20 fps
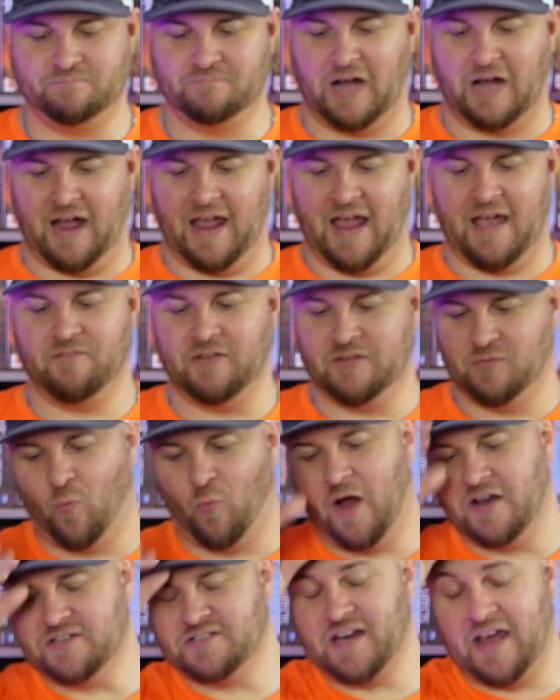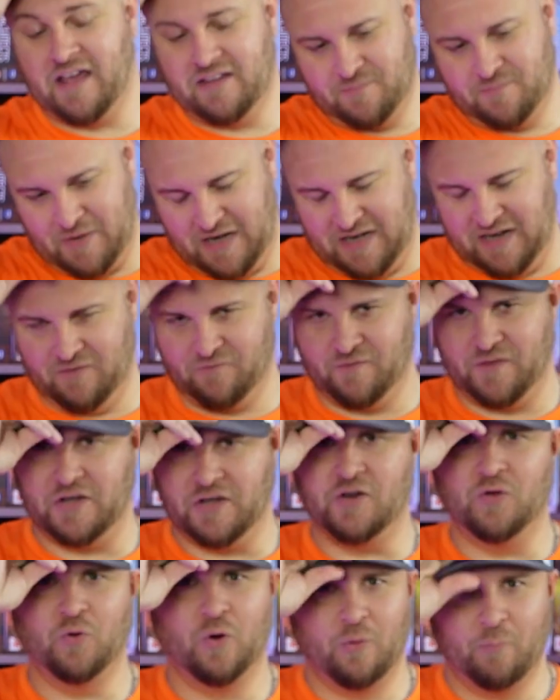I haven't watched as many of the
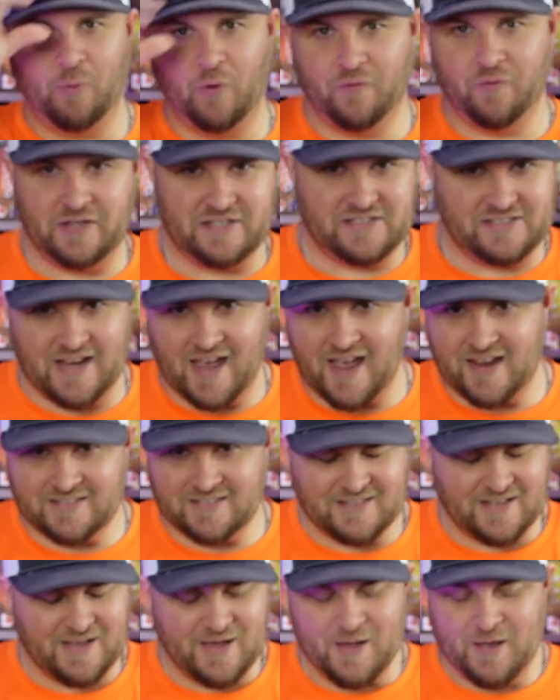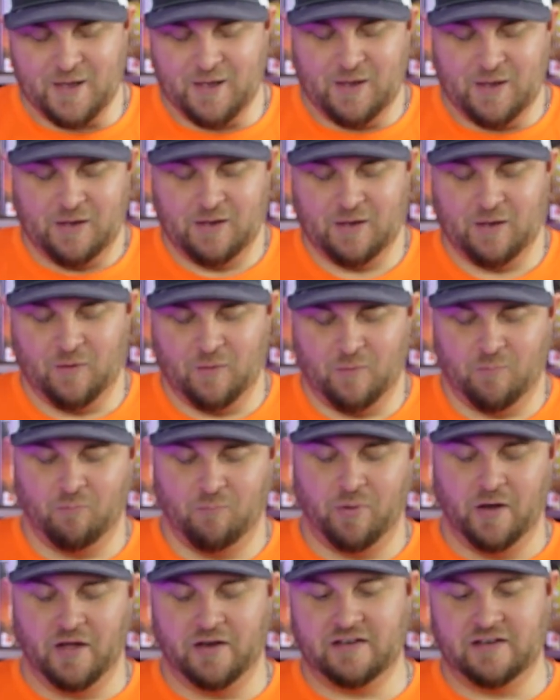newer movies yet,
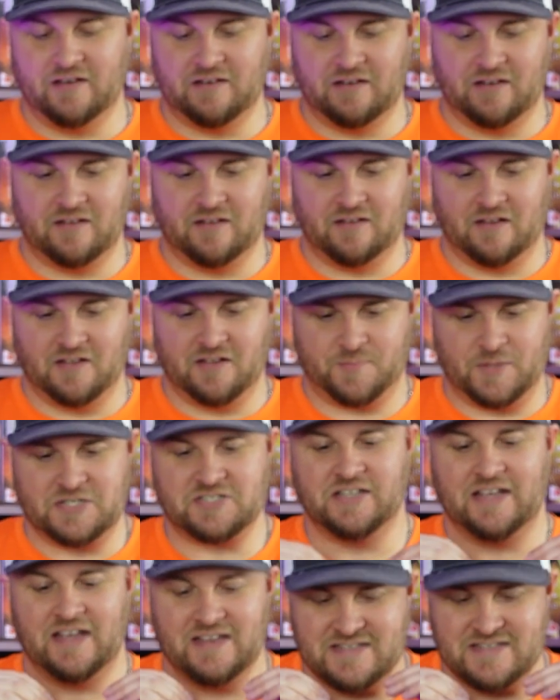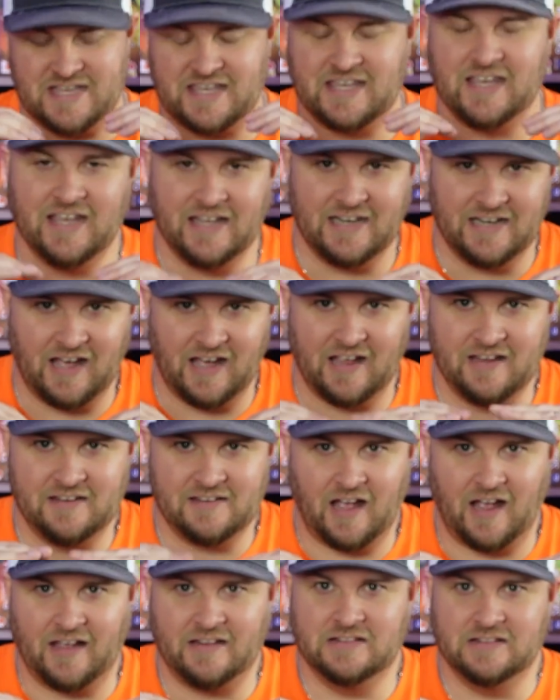but especially as a kid, I
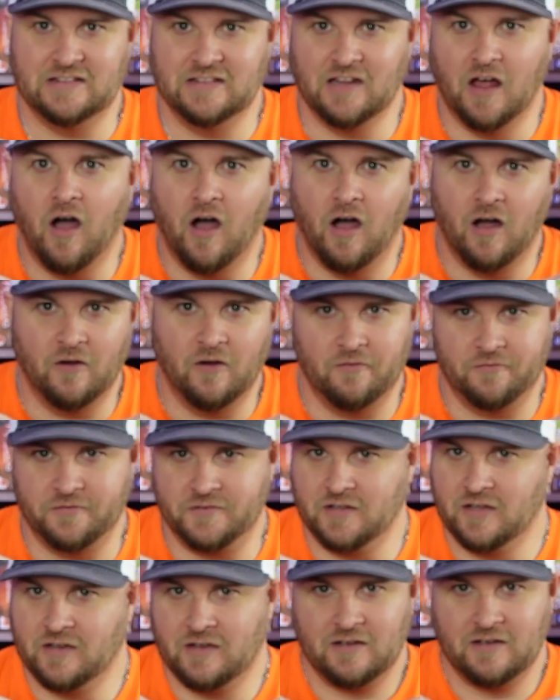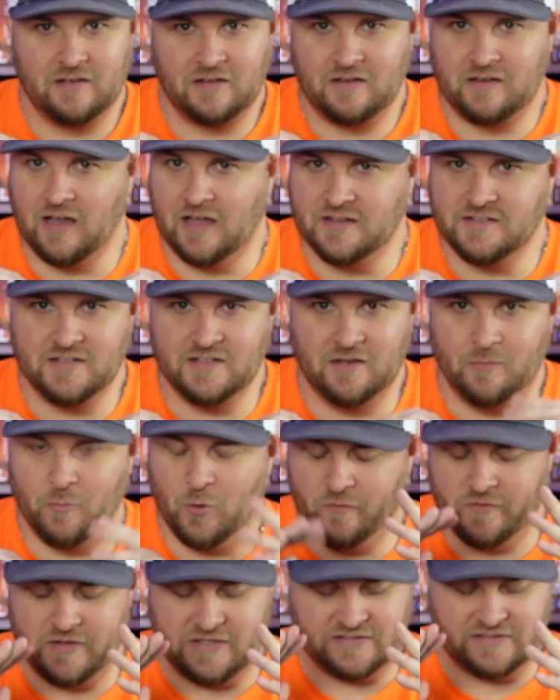loved Godzilla
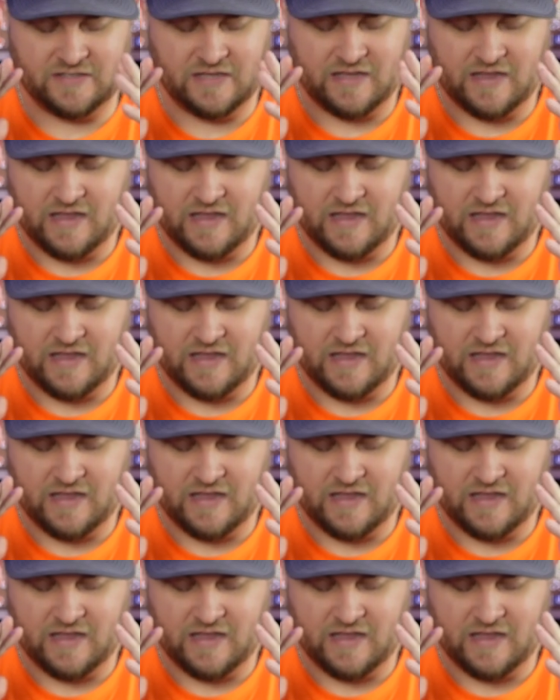movies.